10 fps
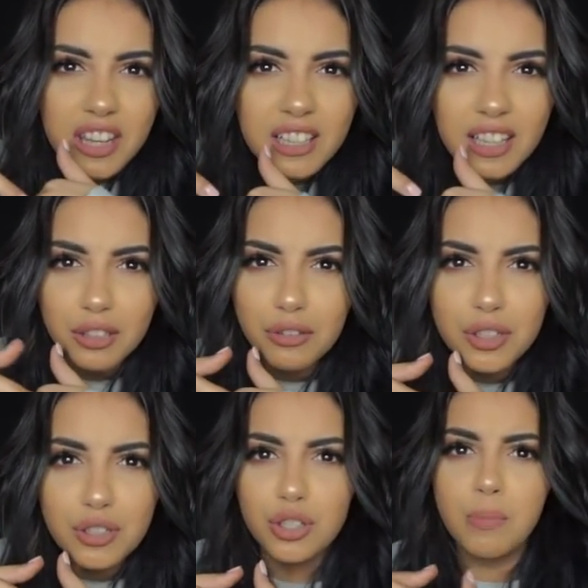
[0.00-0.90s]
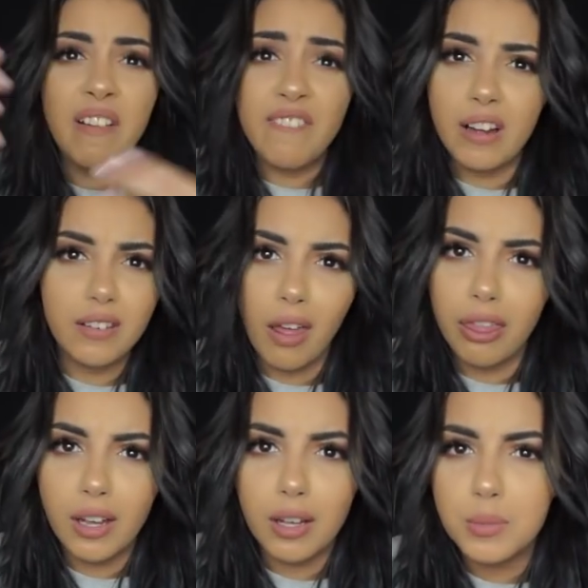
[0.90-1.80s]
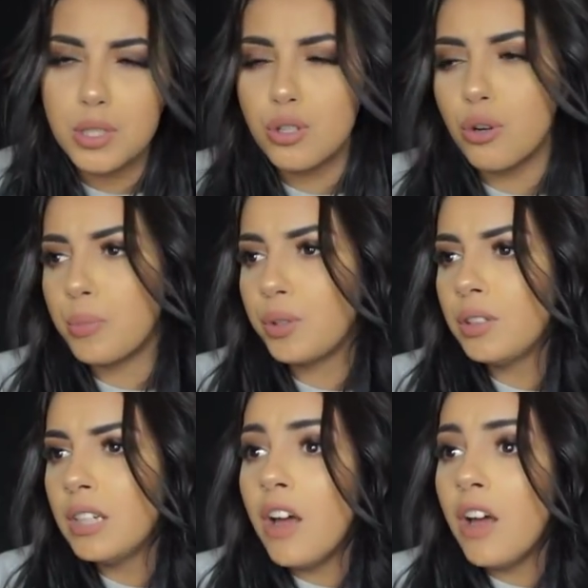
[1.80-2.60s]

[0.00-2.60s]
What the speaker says: thing like through the tube. I felt nothing. It was normal.